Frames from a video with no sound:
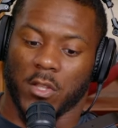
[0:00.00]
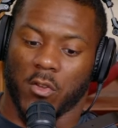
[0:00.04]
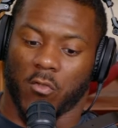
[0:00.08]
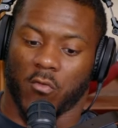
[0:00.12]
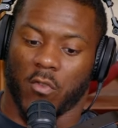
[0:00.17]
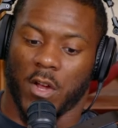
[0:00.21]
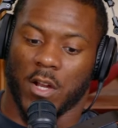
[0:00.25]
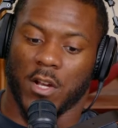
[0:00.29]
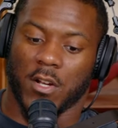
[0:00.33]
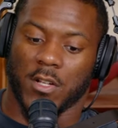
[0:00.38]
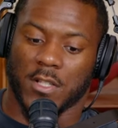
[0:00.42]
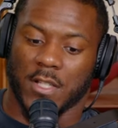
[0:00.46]
the
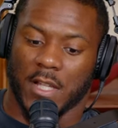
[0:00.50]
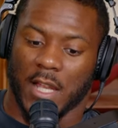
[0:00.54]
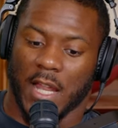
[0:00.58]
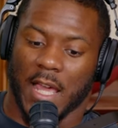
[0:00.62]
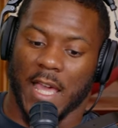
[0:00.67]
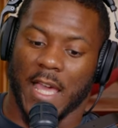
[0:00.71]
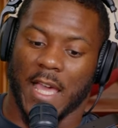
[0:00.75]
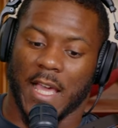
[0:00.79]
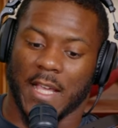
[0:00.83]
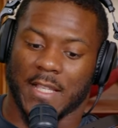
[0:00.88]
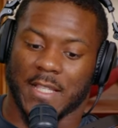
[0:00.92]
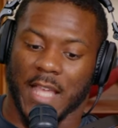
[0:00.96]
runner's
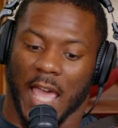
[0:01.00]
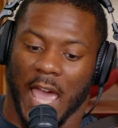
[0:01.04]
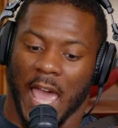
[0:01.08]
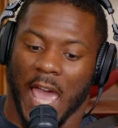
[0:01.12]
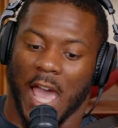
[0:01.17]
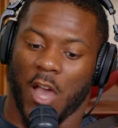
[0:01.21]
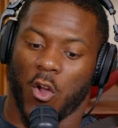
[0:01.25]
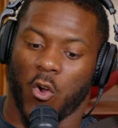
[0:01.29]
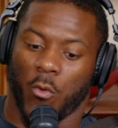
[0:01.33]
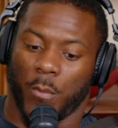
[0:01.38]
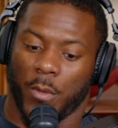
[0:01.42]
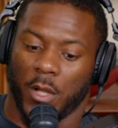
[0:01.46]
legs
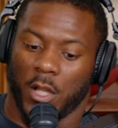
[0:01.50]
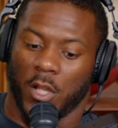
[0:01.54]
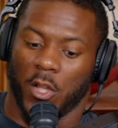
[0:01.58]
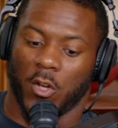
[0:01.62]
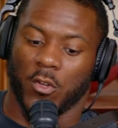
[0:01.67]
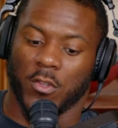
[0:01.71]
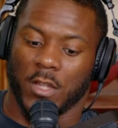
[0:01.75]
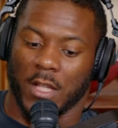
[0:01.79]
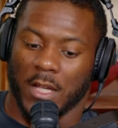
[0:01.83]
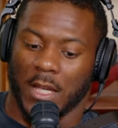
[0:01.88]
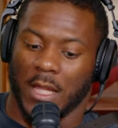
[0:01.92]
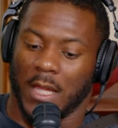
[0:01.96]
at or
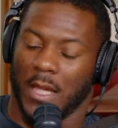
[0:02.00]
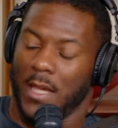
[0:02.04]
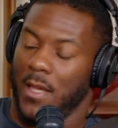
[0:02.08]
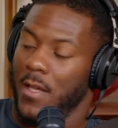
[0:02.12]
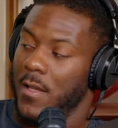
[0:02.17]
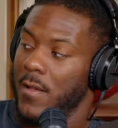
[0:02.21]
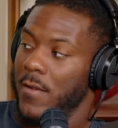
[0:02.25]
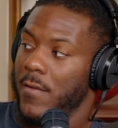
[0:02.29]
below the knee.